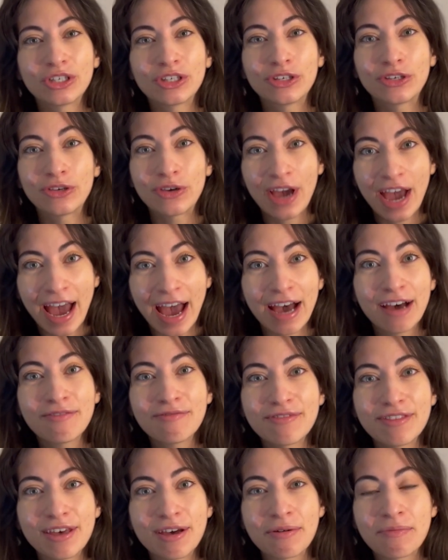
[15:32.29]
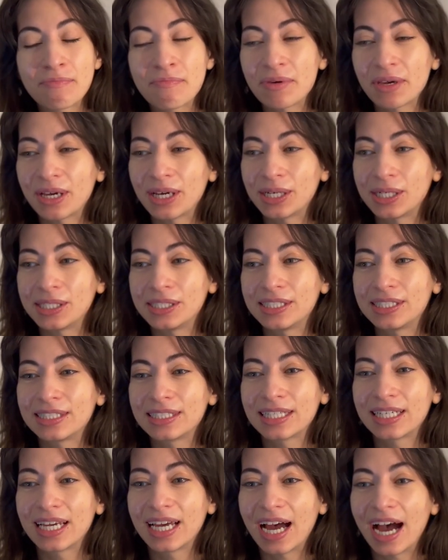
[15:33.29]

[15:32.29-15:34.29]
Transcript: you have them because